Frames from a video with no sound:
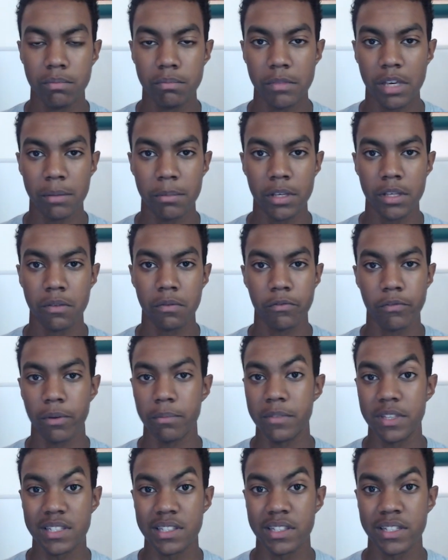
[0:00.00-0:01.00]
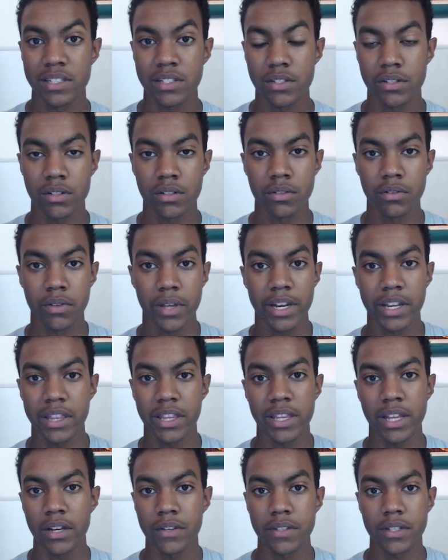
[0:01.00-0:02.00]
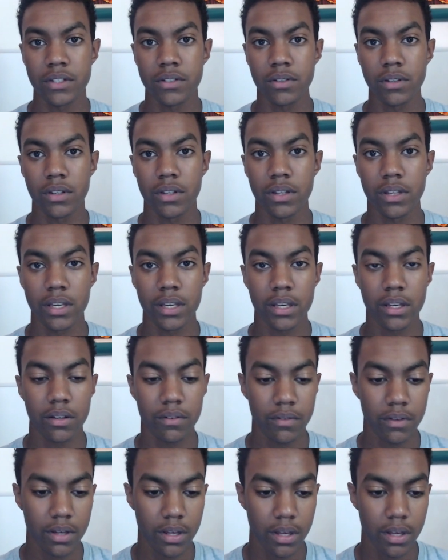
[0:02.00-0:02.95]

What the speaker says: maybe from this list or anything else that you can think of.